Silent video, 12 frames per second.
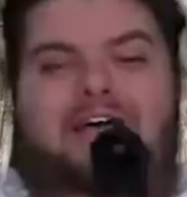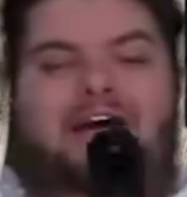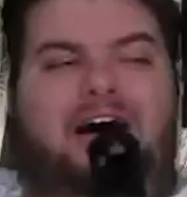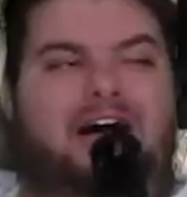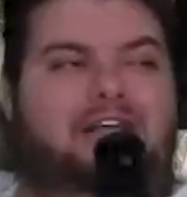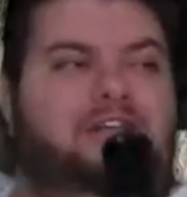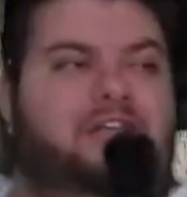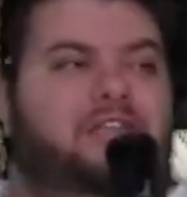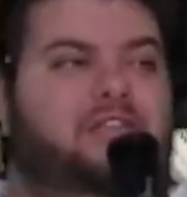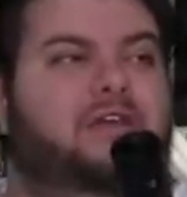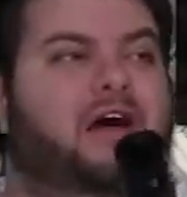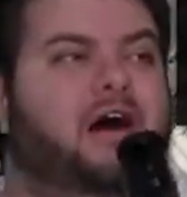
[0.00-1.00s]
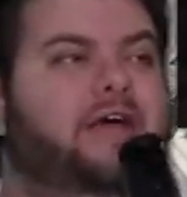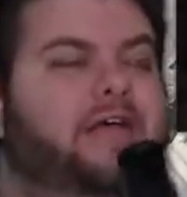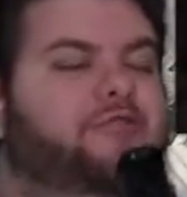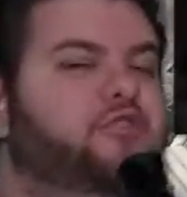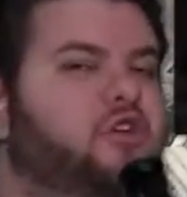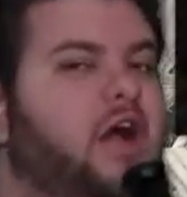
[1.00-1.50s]
'Cause
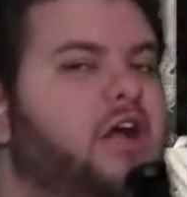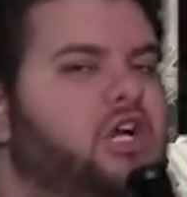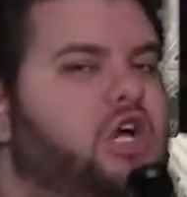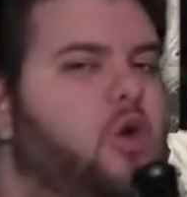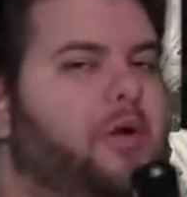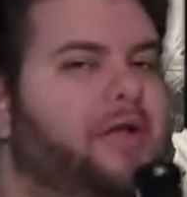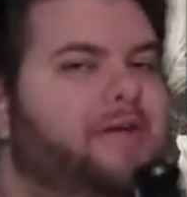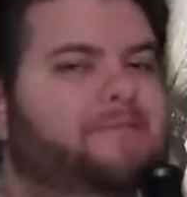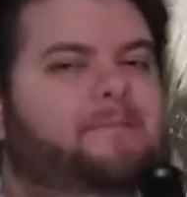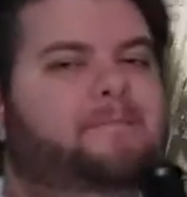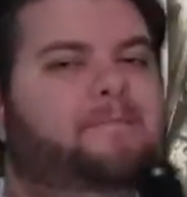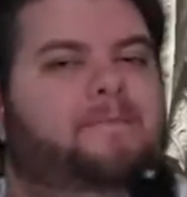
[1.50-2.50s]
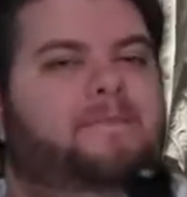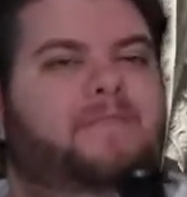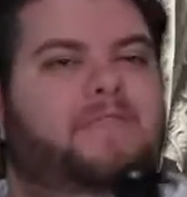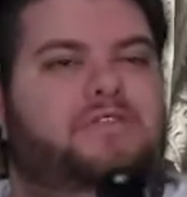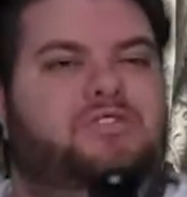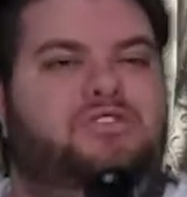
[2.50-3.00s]
if you're not going
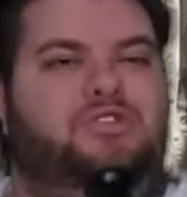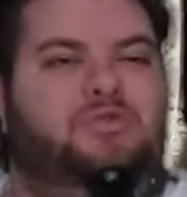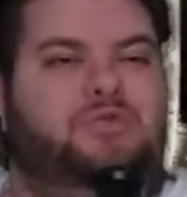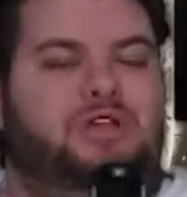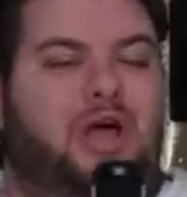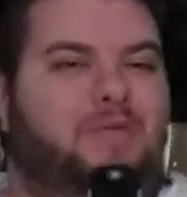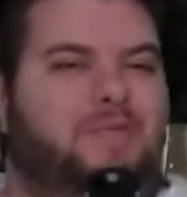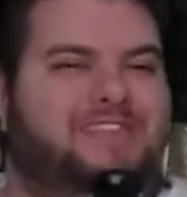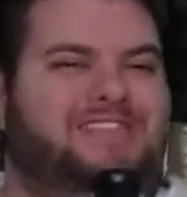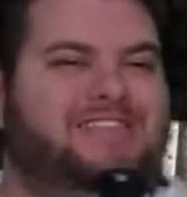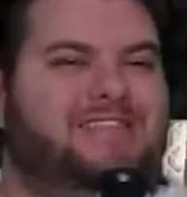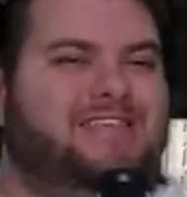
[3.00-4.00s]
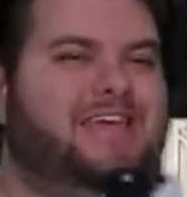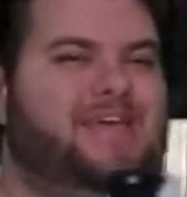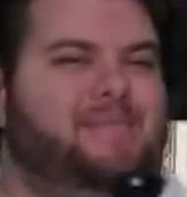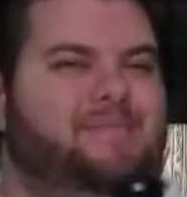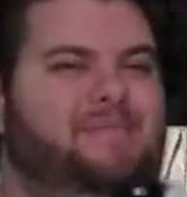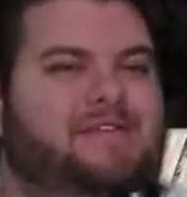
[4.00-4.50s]
to 100% the game,